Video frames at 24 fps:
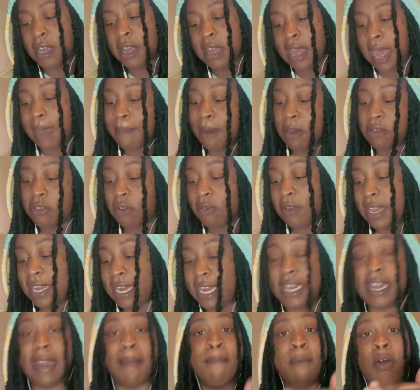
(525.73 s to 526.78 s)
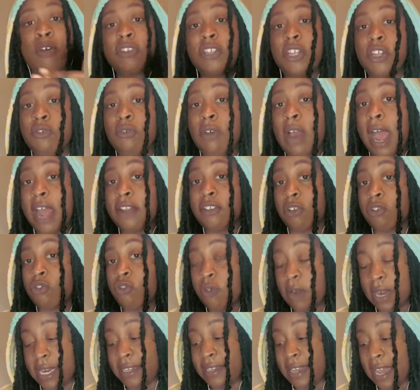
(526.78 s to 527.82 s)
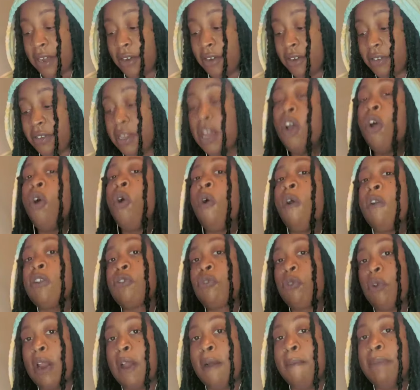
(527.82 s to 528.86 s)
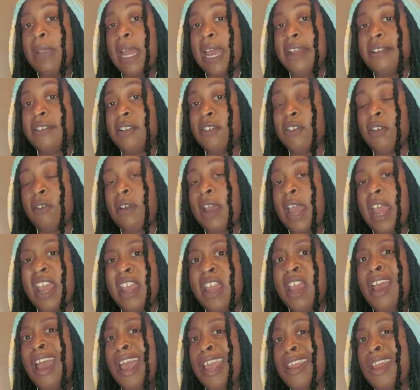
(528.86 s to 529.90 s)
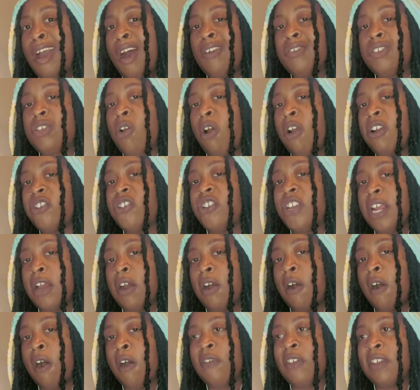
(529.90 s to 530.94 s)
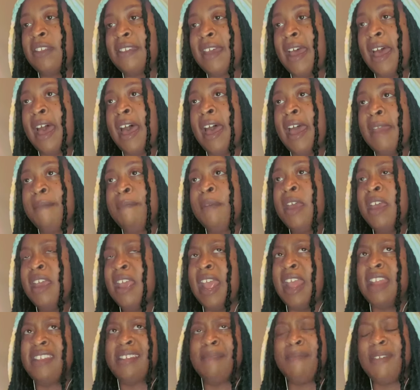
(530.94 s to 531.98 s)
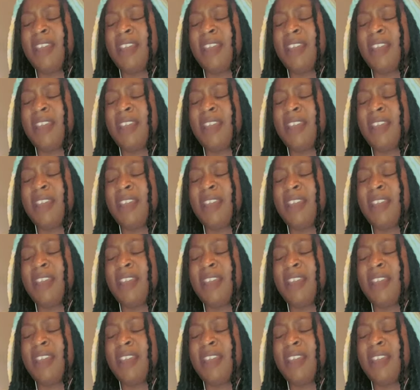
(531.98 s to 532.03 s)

I'm also getting that most of you guys are trendsetters or trailblazers, okay? Y'all start shit all the time, and some of